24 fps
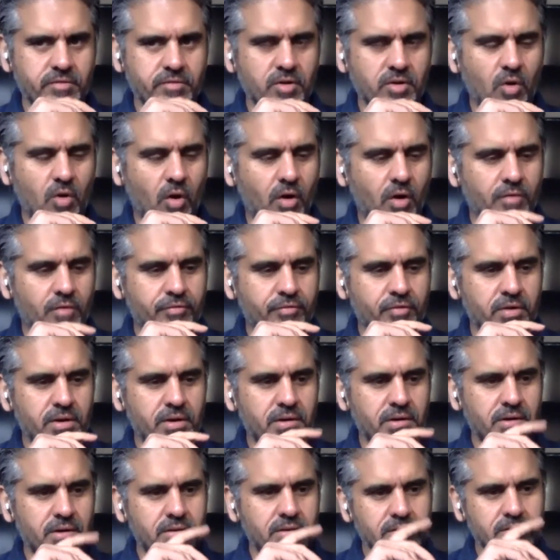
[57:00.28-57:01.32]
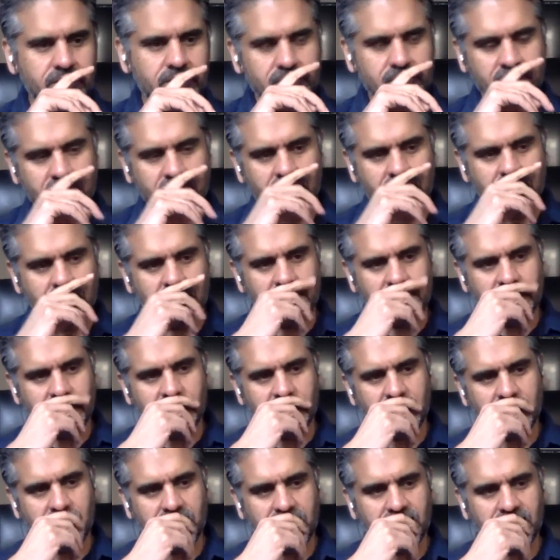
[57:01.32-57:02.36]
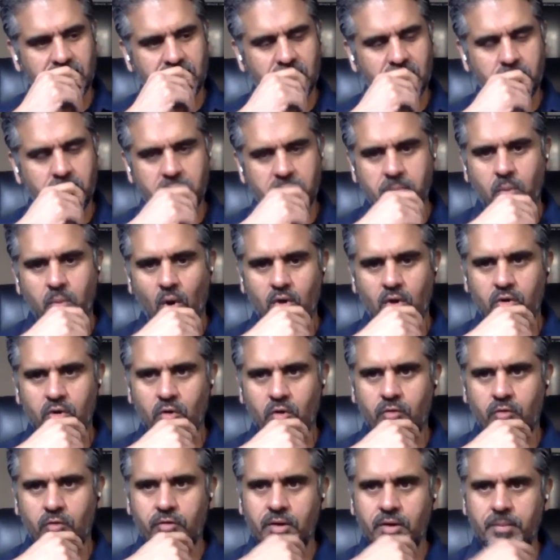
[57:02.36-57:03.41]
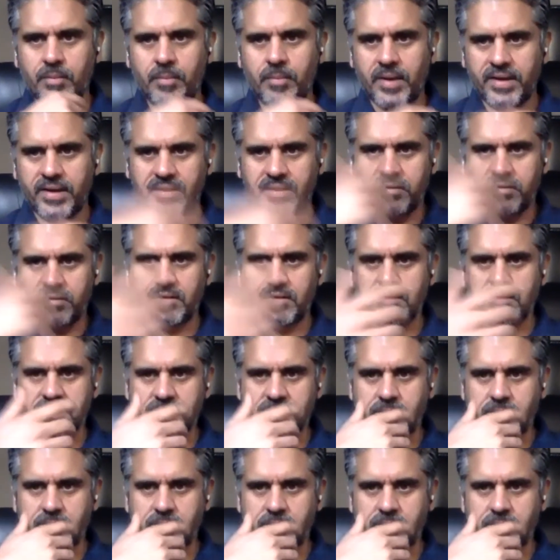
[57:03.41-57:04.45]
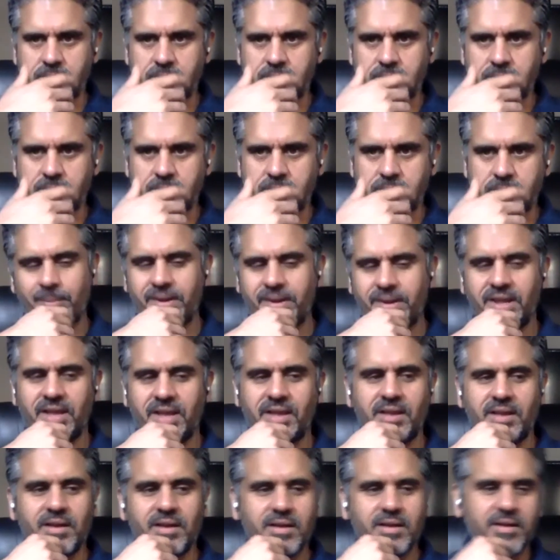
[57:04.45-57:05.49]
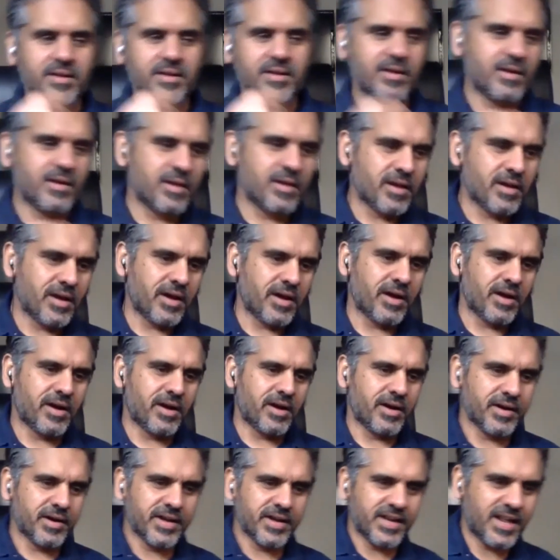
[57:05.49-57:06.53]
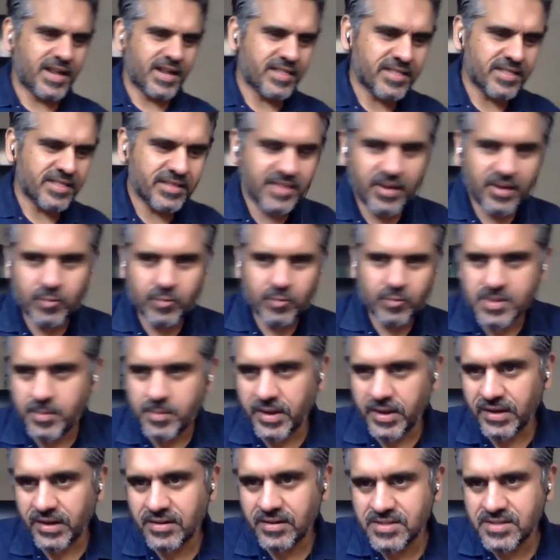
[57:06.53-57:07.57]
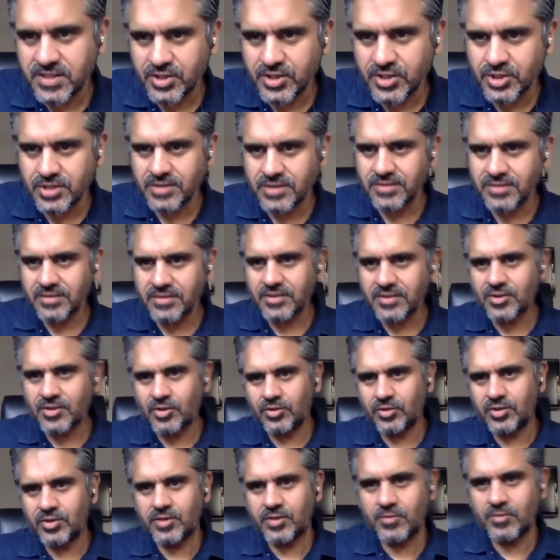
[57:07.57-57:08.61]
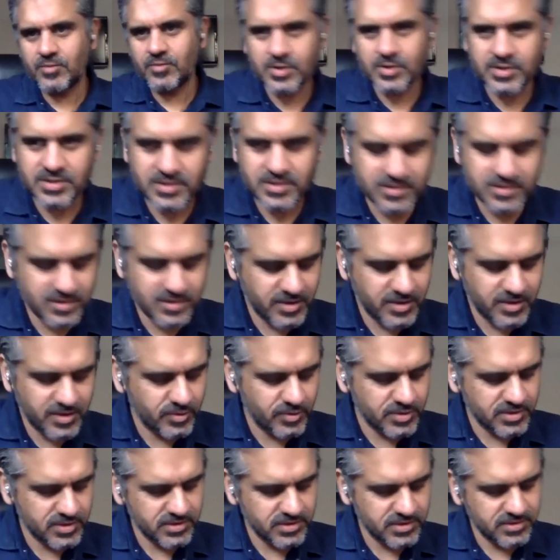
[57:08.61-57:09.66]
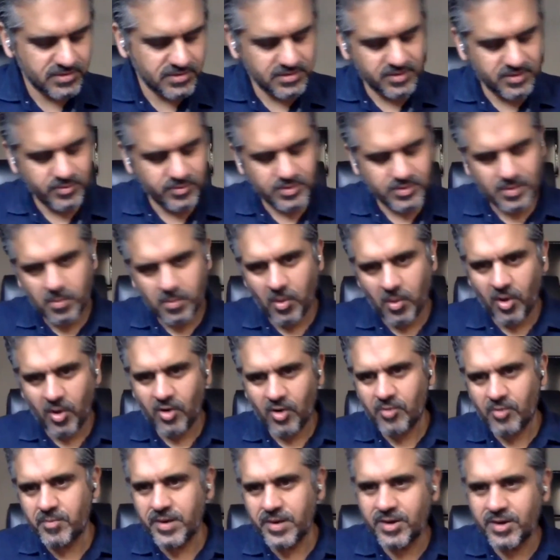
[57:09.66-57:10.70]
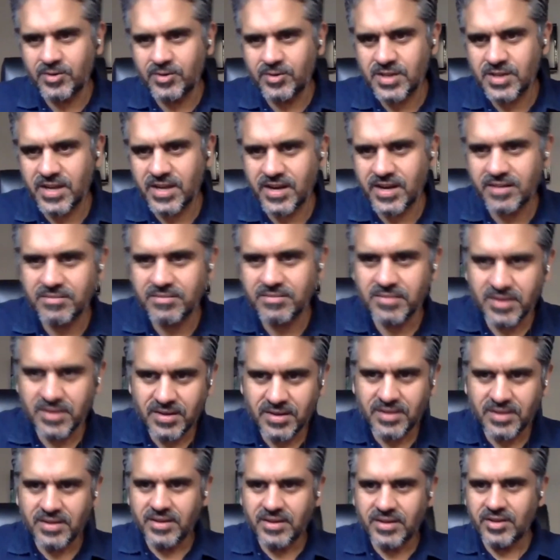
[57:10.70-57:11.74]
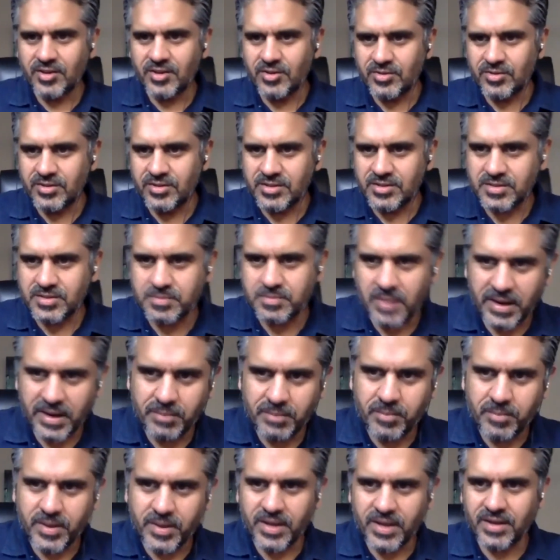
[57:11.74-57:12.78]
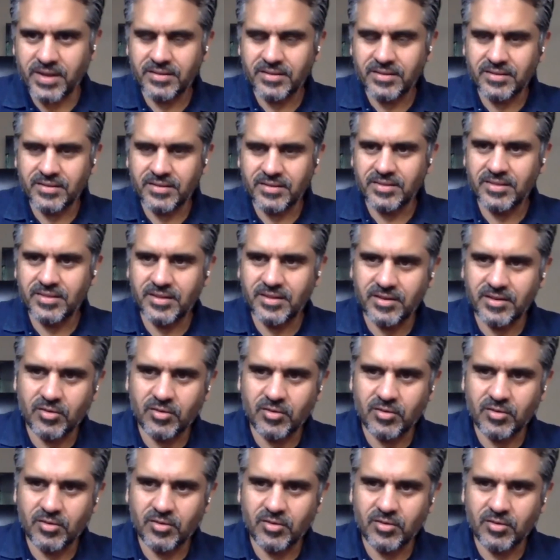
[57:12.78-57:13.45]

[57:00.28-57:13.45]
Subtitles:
offered to be bought over by this American company. And I think that was a big decision. You know, there was a part of me to say, you know, this might be the